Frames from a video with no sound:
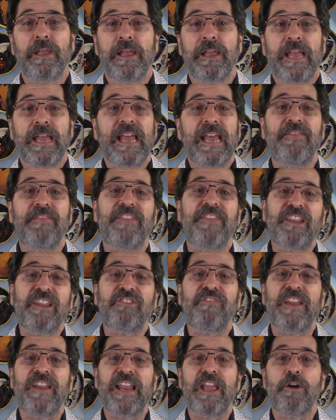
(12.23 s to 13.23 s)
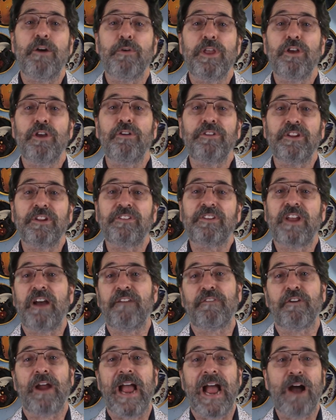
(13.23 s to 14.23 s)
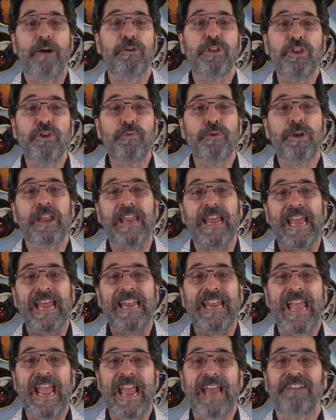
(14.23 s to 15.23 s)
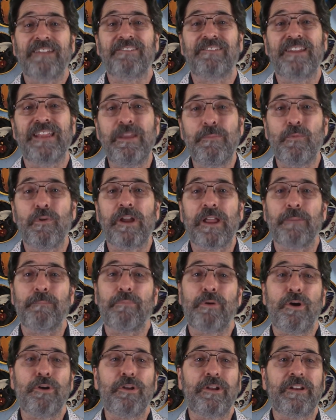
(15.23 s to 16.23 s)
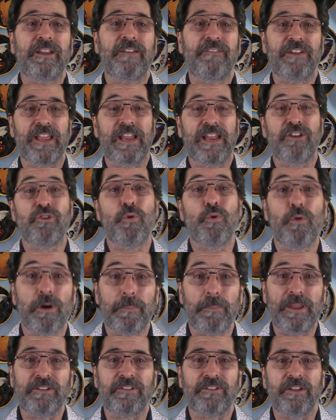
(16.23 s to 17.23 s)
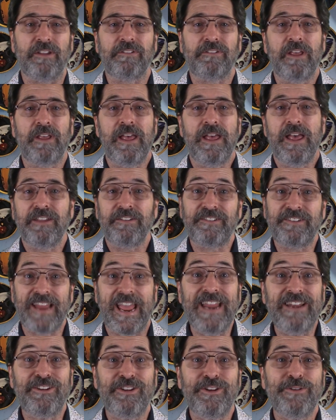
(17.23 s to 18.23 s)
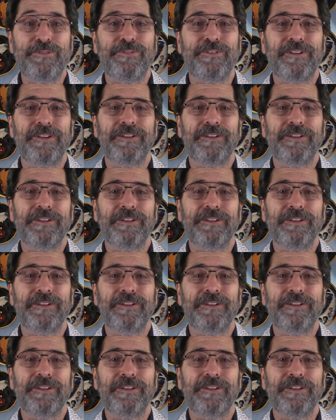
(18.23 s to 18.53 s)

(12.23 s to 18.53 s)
In this video, you'll discover how you can enhance teamwork and productivity in your business. Stay tuned.